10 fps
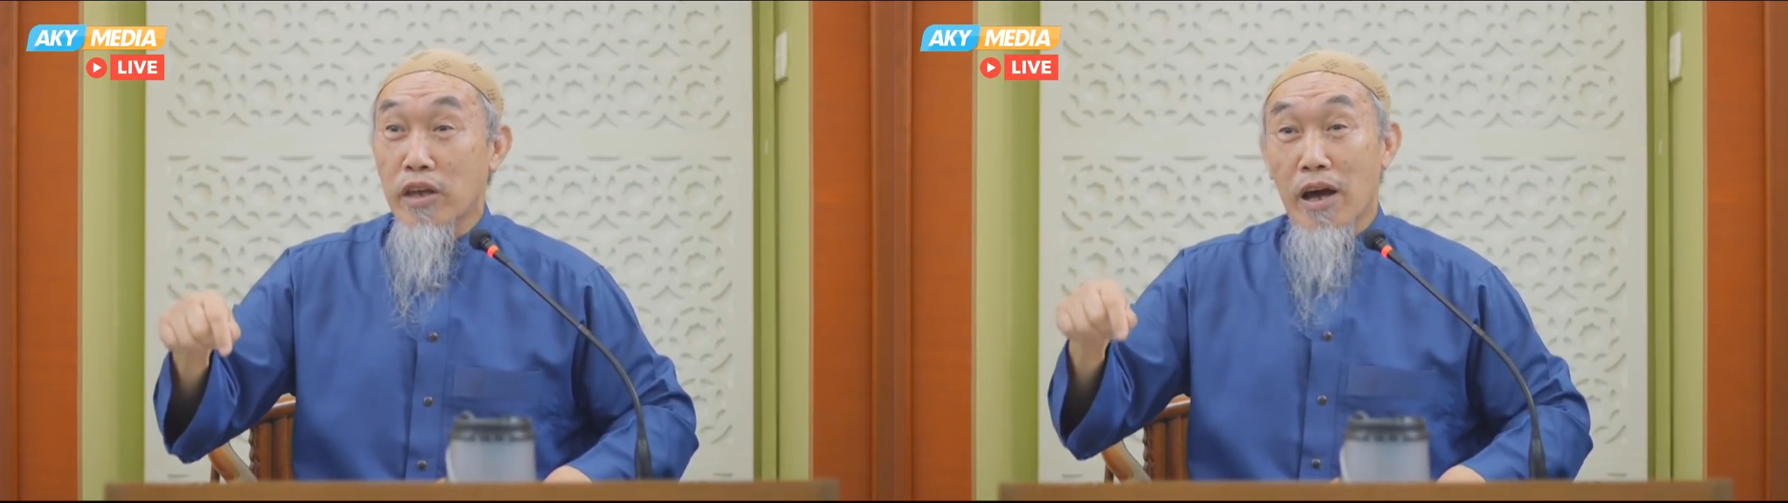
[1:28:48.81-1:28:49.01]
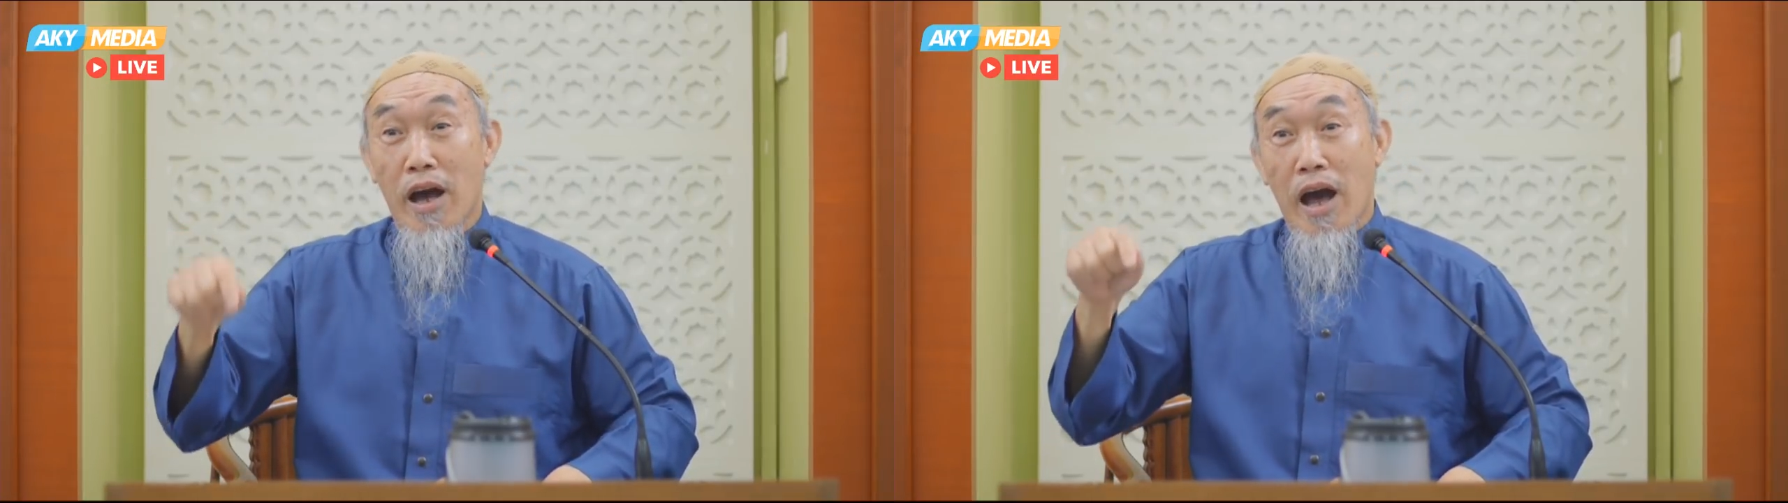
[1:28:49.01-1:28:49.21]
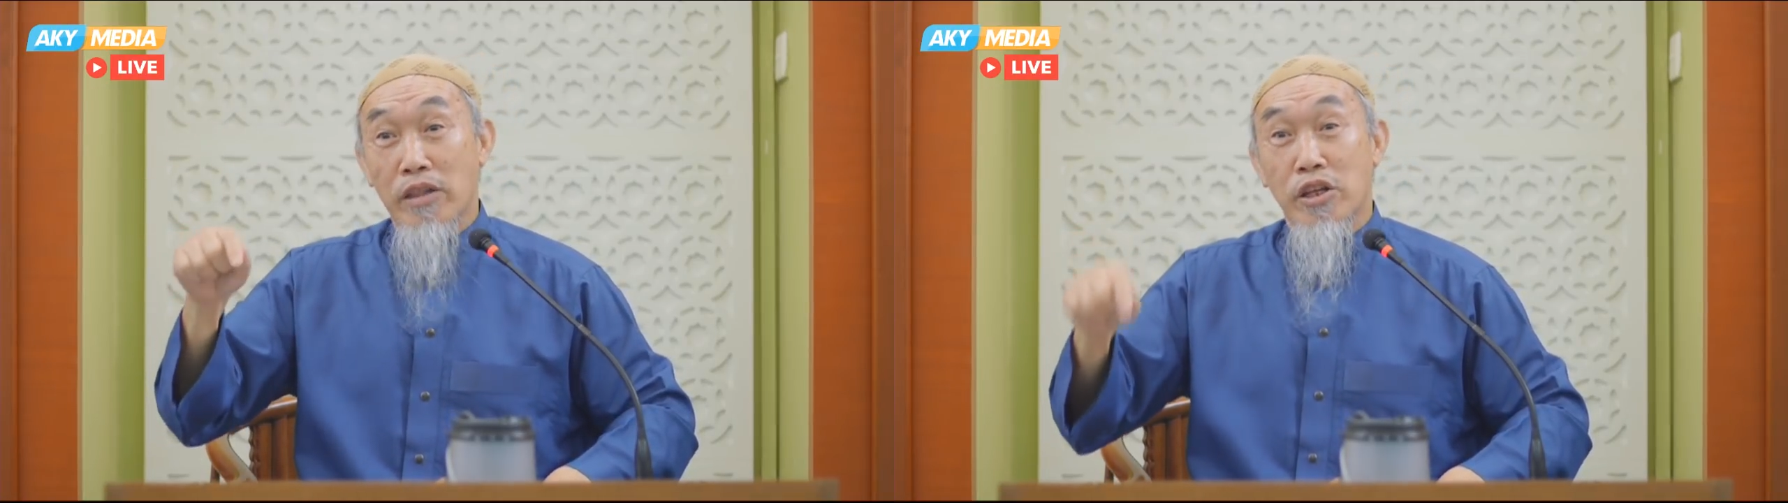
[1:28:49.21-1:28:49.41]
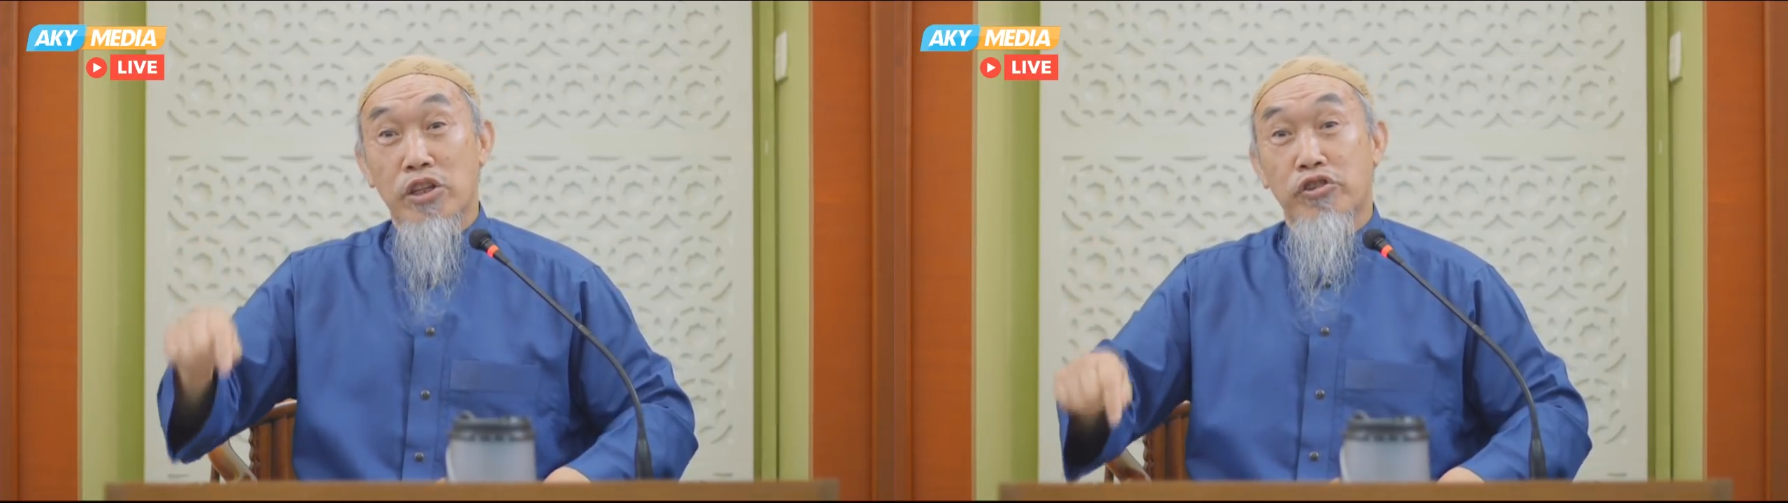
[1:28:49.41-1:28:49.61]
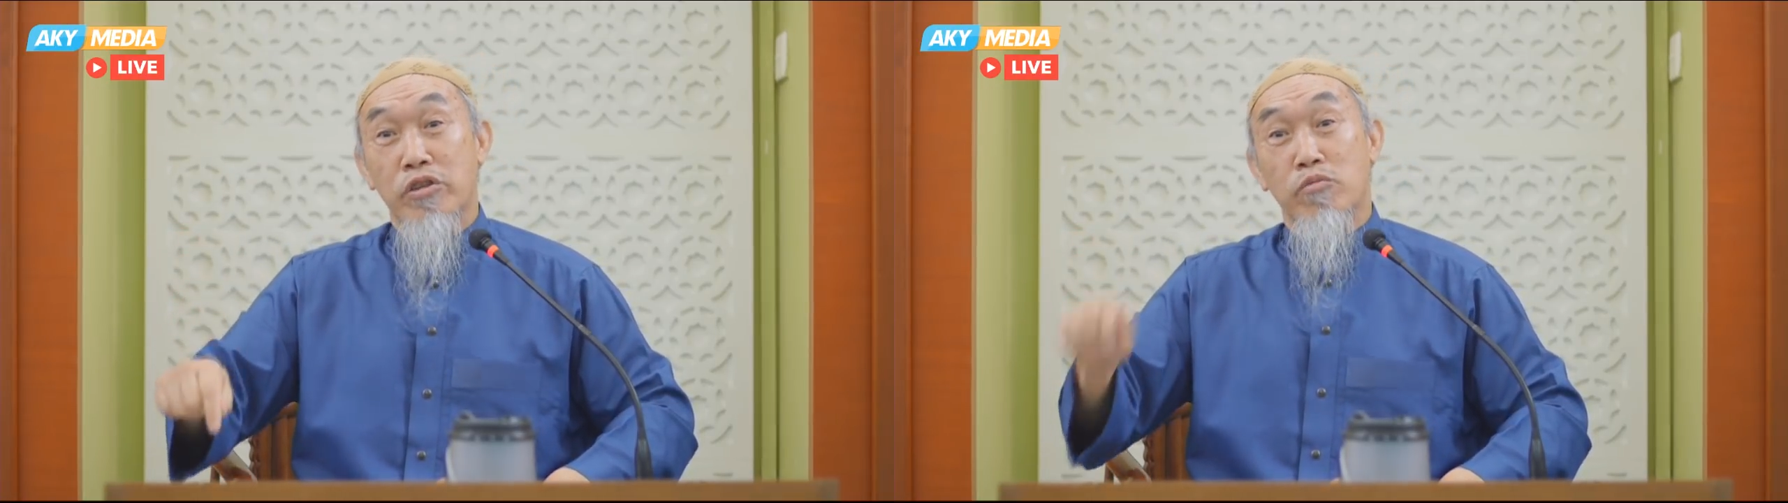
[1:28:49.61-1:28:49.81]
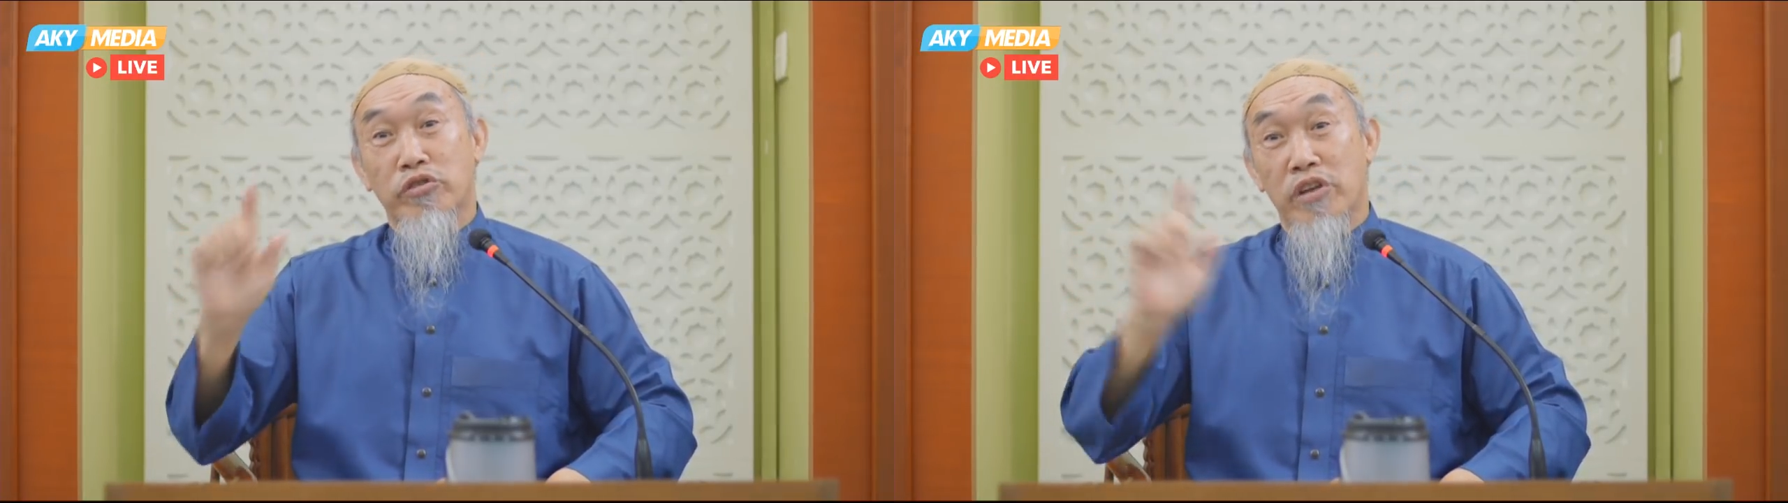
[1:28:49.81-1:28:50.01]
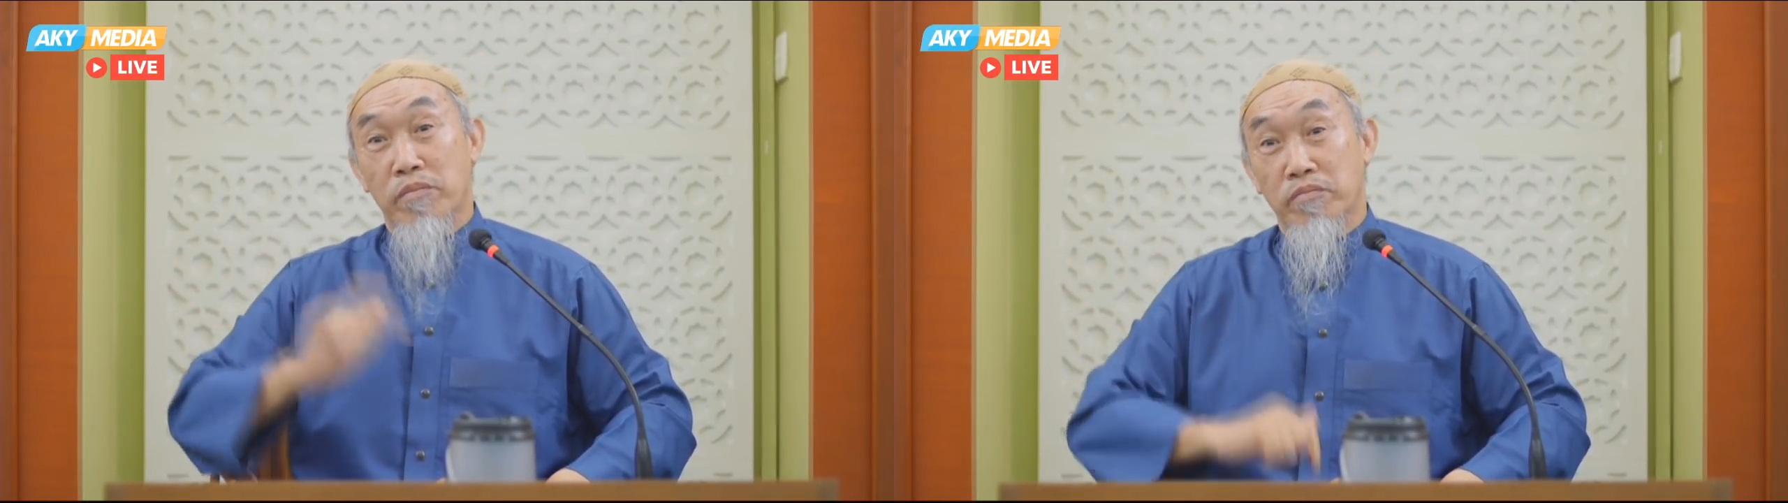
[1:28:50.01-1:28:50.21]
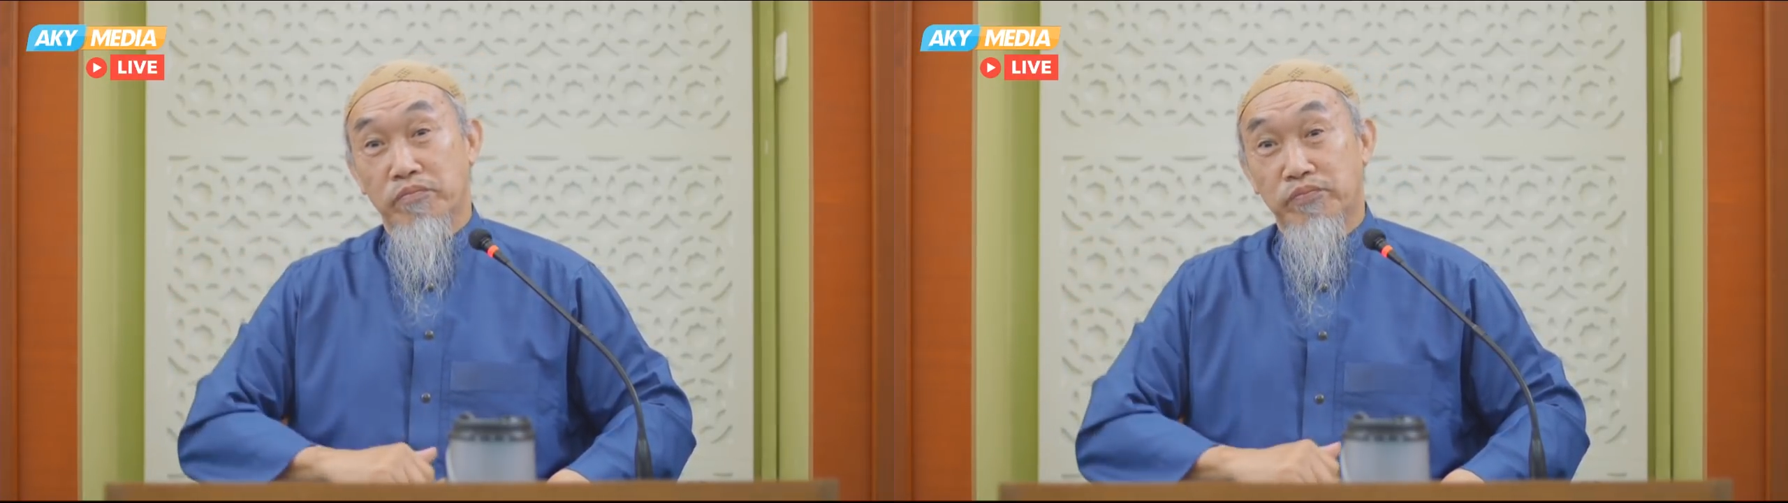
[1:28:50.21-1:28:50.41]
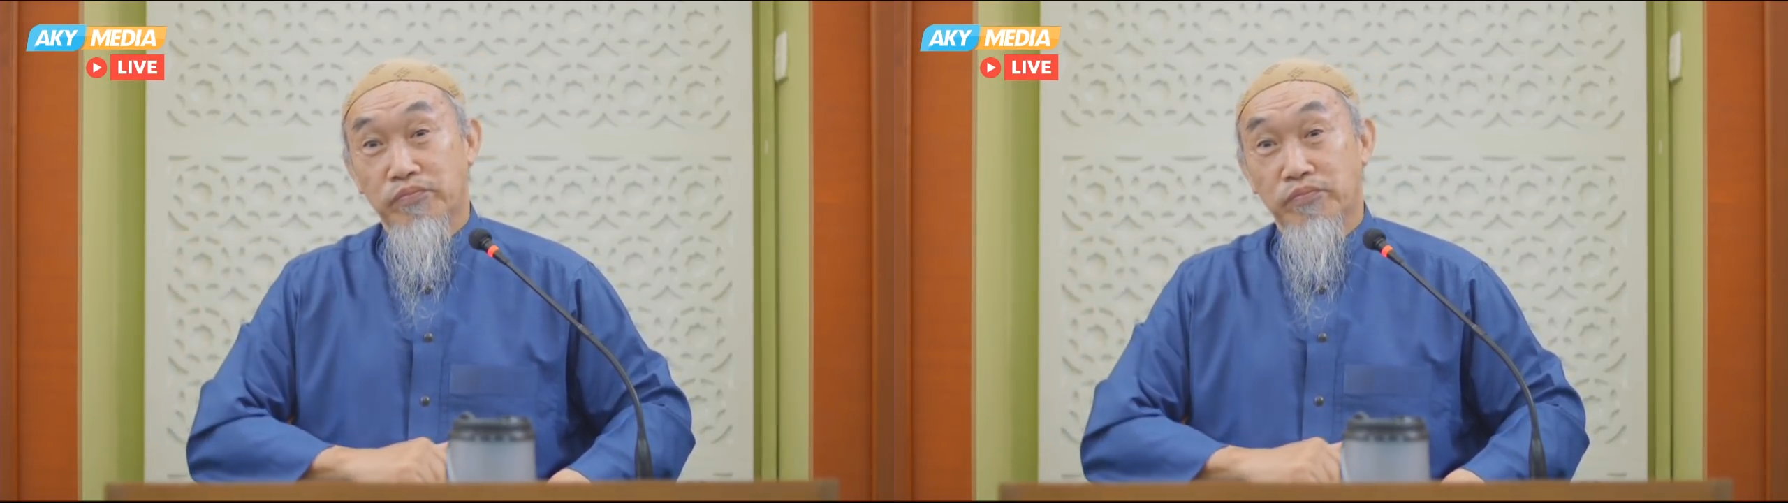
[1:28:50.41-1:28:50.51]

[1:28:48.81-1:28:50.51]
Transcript: They are under tree Muslim.